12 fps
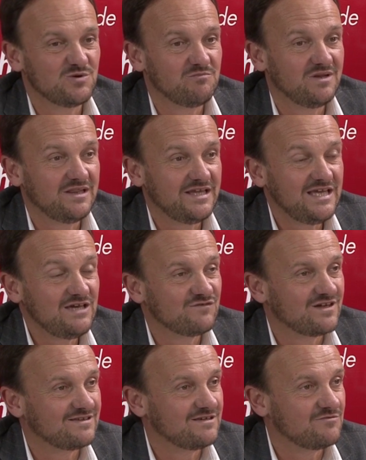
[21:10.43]
We
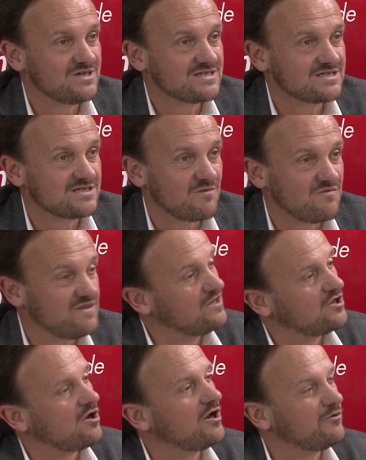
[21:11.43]
believe that there is
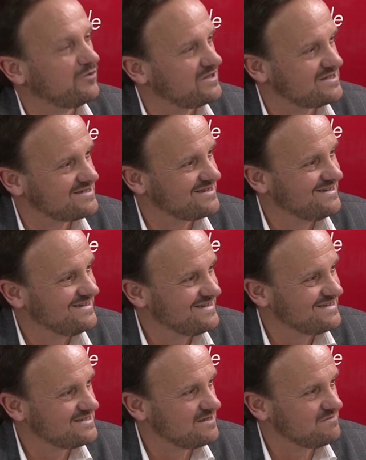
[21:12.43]
something current,
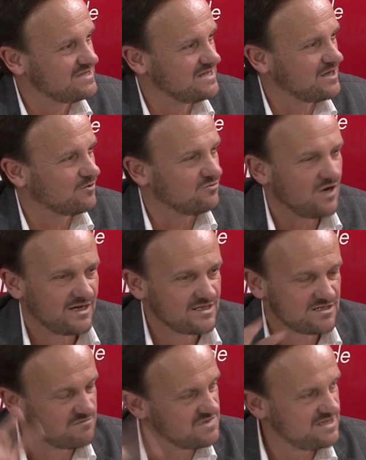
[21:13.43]
something
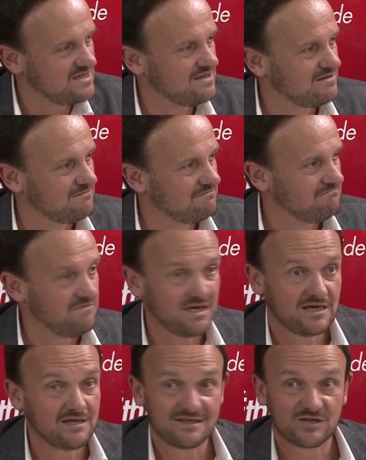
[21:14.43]
right, something
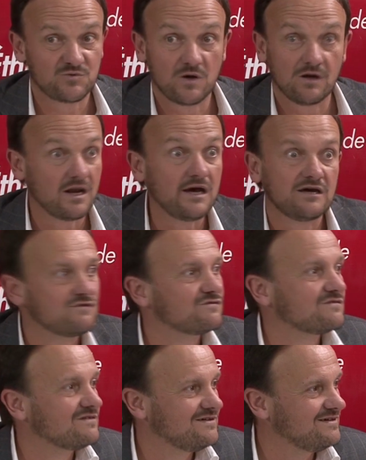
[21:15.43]
making that we are
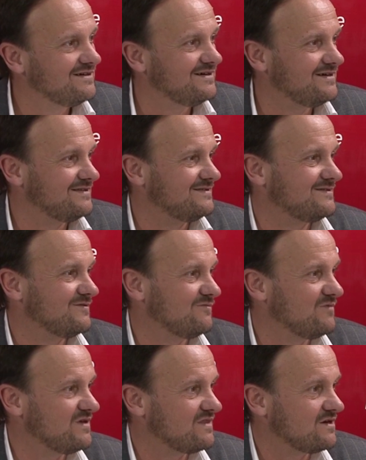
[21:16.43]
alive,
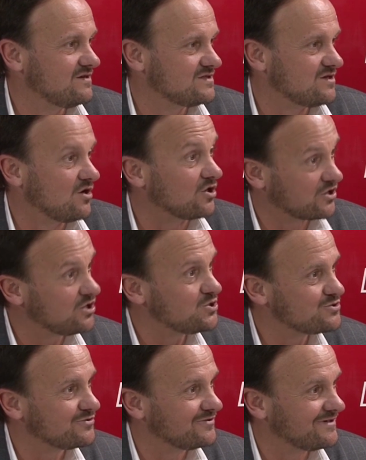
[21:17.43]
and without our
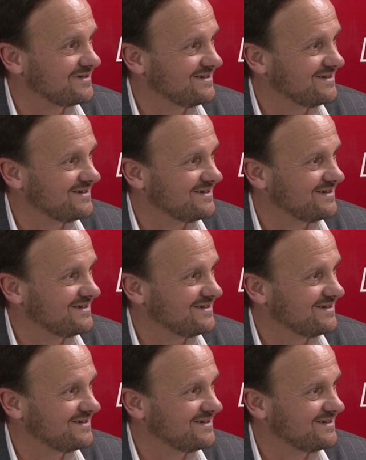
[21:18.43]
control.